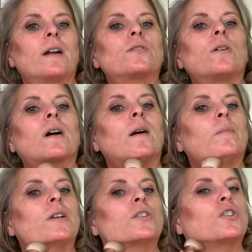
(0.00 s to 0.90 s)
to
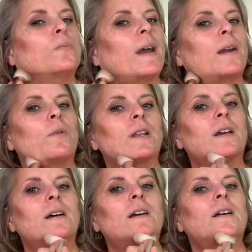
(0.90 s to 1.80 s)
accomplish, you may want
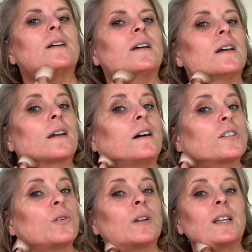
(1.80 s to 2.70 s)
to
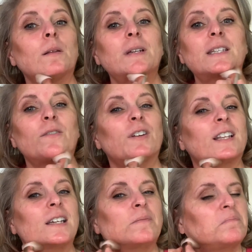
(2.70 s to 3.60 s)
contour a little bit
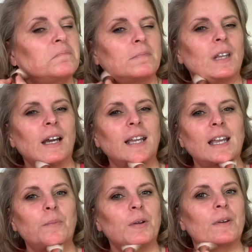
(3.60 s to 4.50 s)
differently. I can
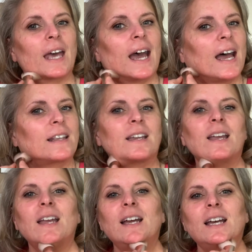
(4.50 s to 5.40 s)
help you with that.
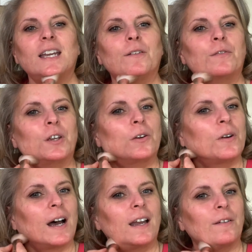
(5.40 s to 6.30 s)
If
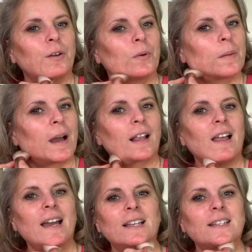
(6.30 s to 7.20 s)
you're one of my
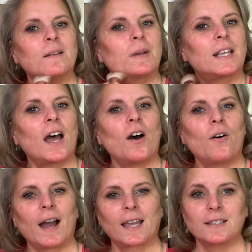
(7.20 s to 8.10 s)
clients, let me know.
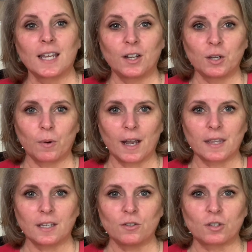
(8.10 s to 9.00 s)
I can tell you where I
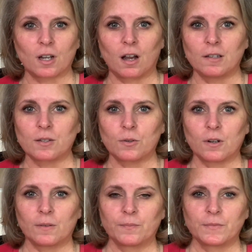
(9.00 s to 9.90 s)
think you should
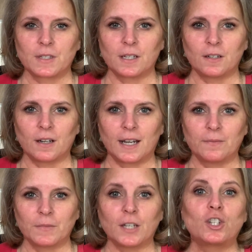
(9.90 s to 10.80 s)
contour to
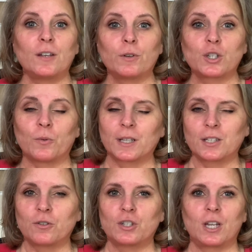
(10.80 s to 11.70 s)
achieve what you're
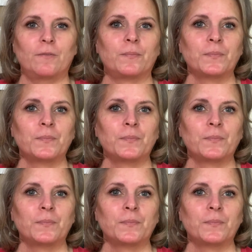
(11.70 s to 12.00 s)
wanting to achieve.